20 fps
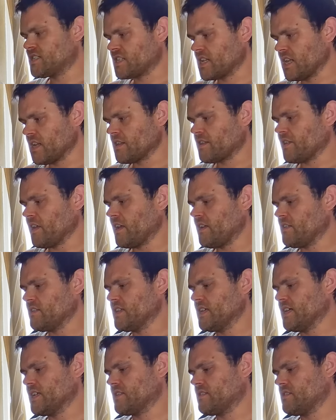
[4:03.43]
still think
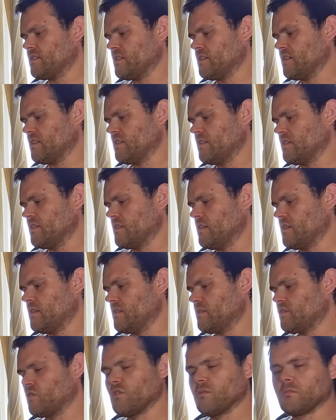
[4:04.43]
that
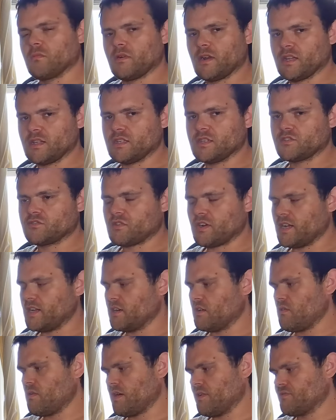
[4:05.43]
ThermalRight is trying
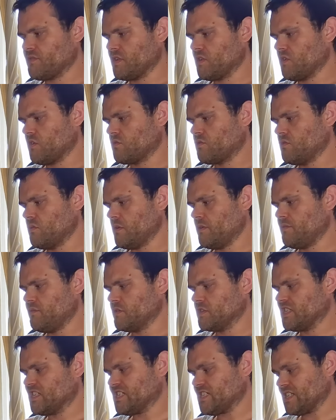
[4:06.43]
to go after Noctua
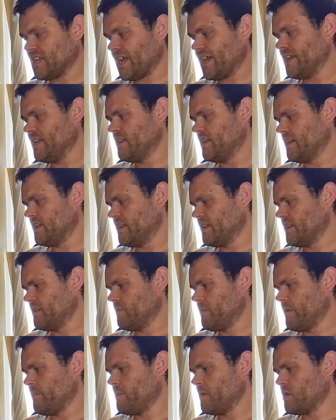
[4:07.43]
for styling
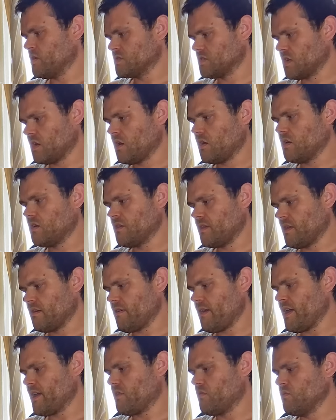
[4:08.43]
anyway, because a lot of
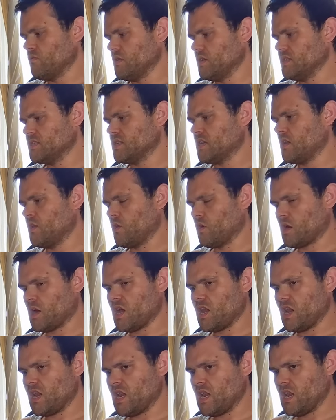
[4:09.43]
their air coolers look
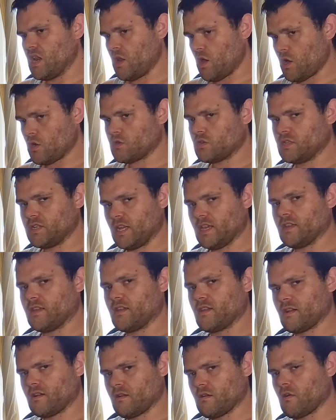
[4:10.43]
a lot
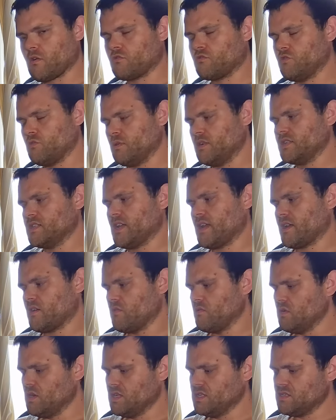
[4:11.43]
like Noctua's air
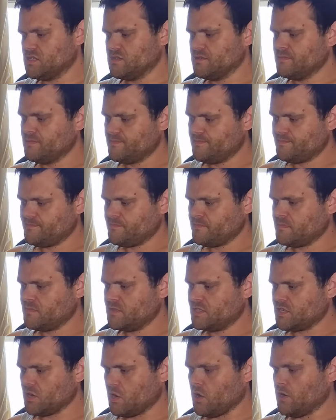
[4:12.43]
coolers.
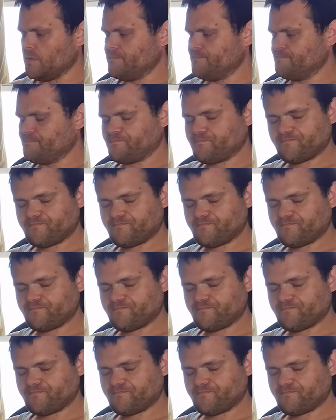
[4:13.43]
So,